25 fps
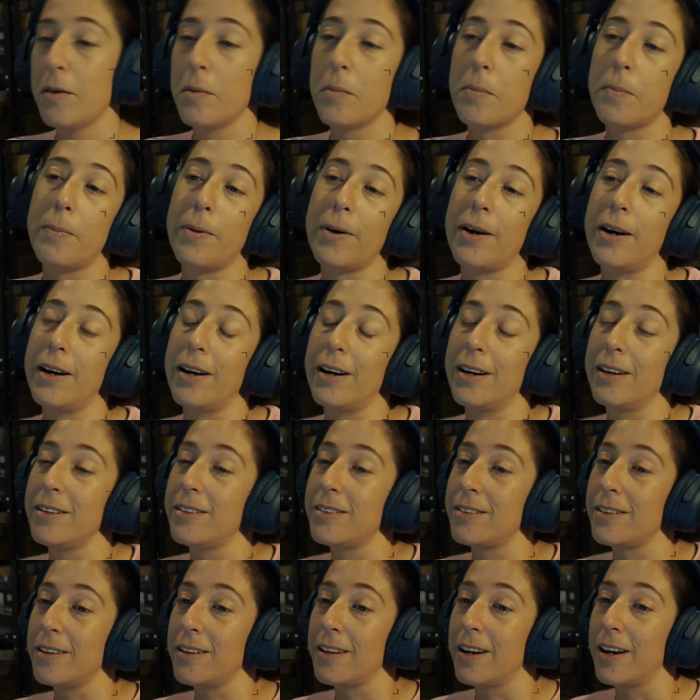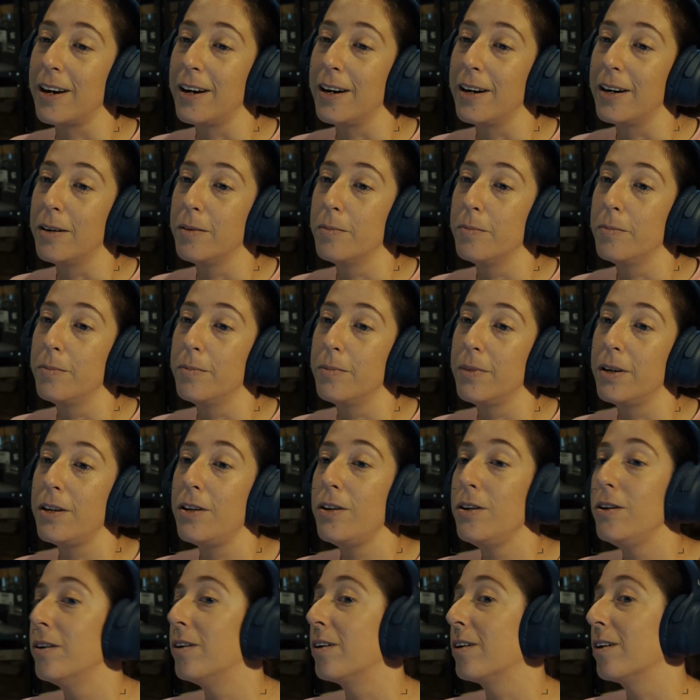but
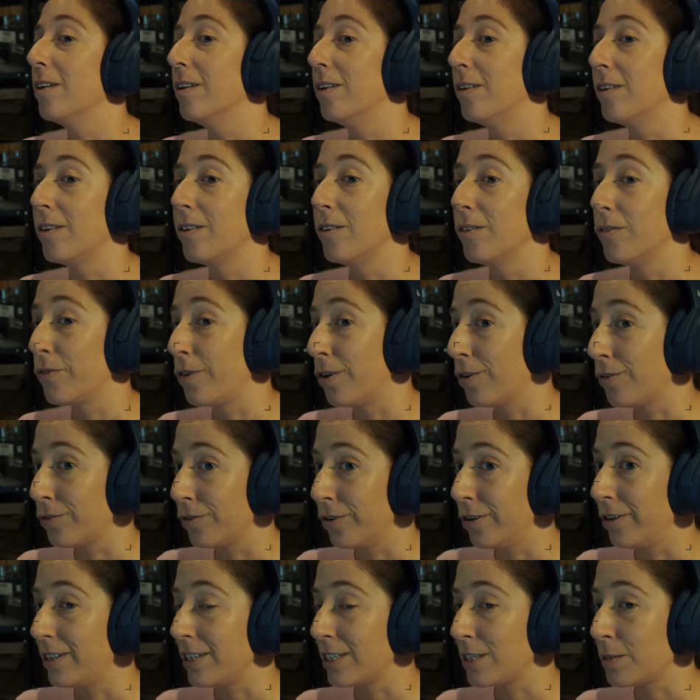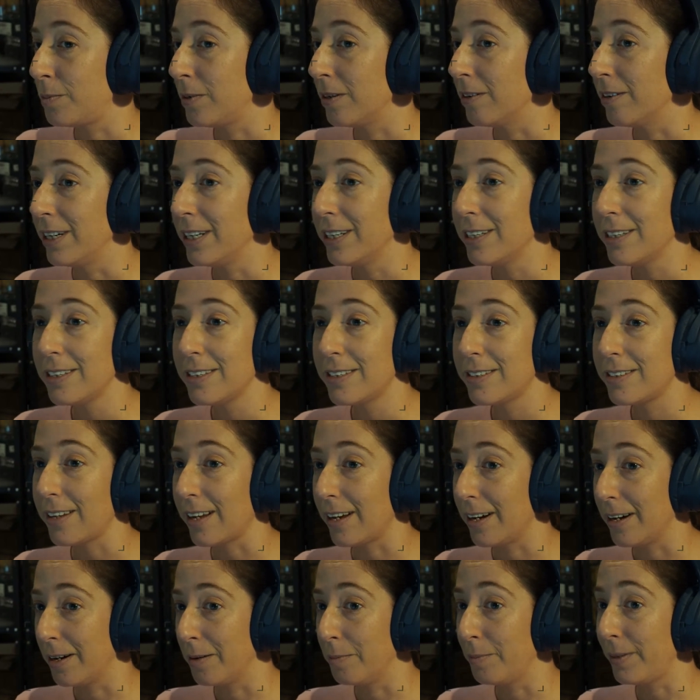not a lot of off-road experience.
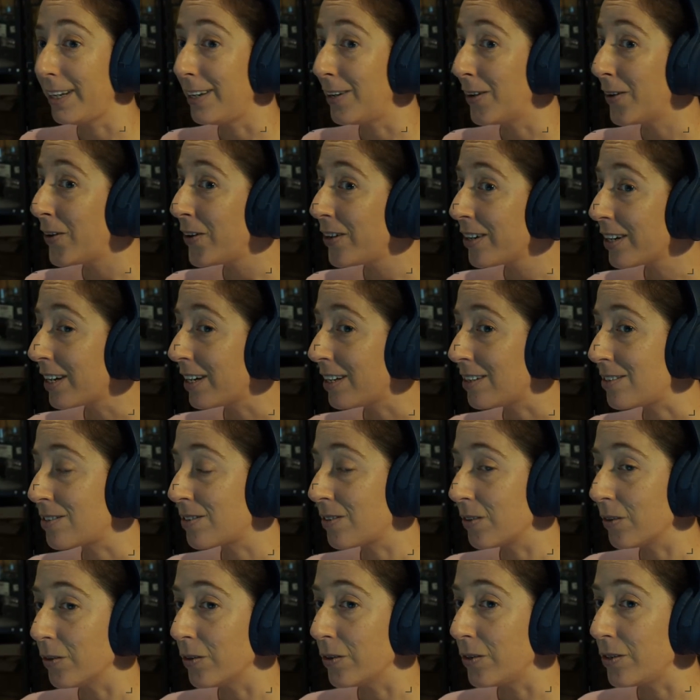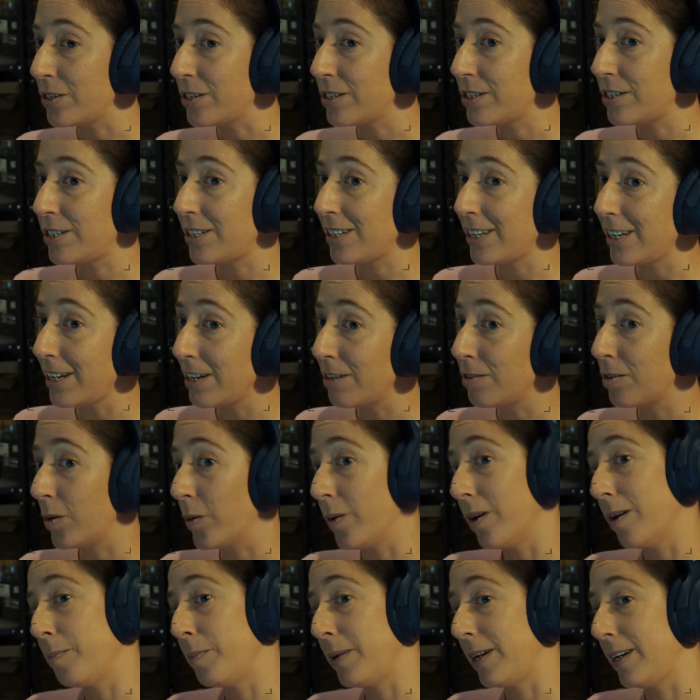In her case, though, she grew
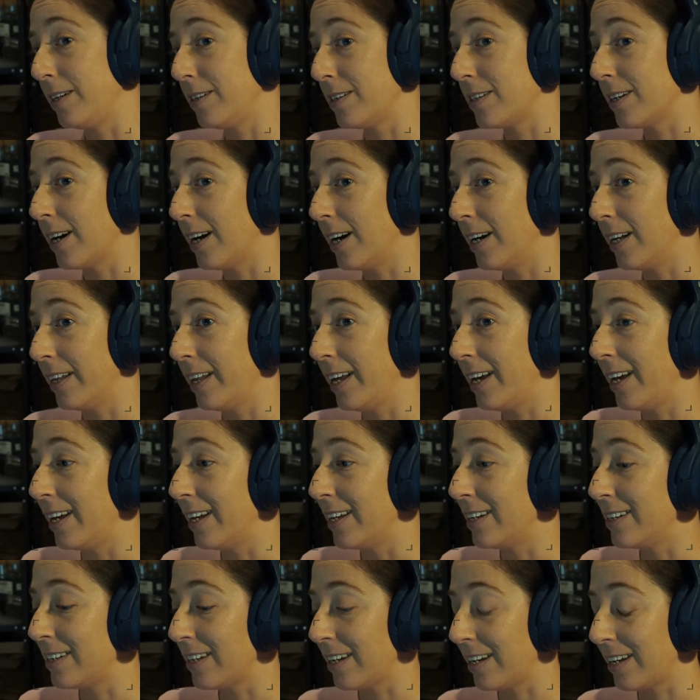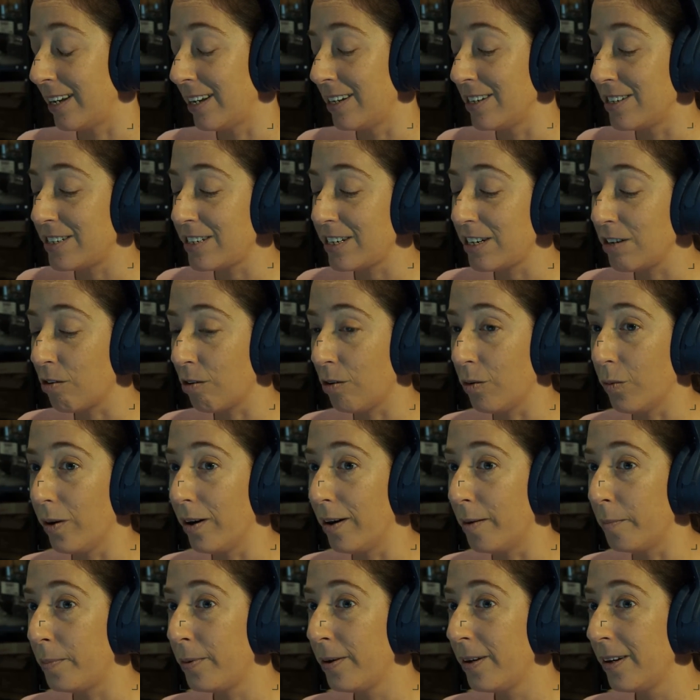up in Thailand and she grew
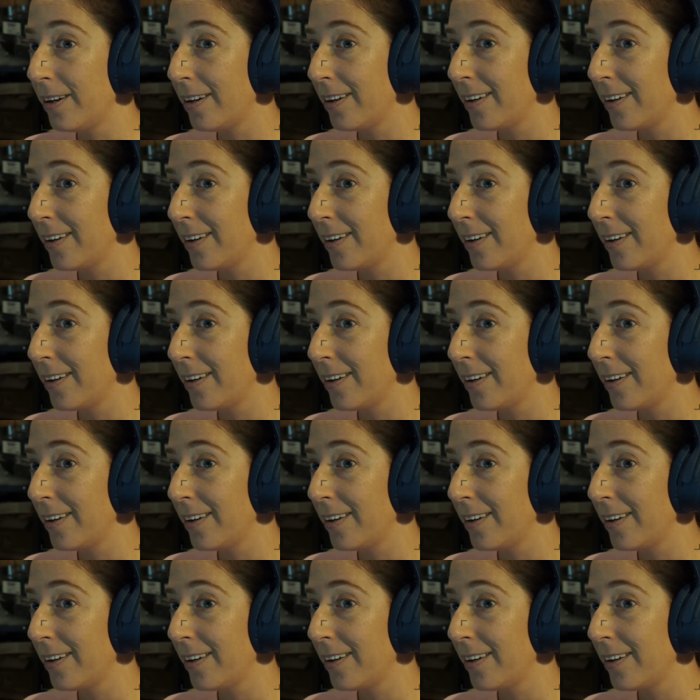up,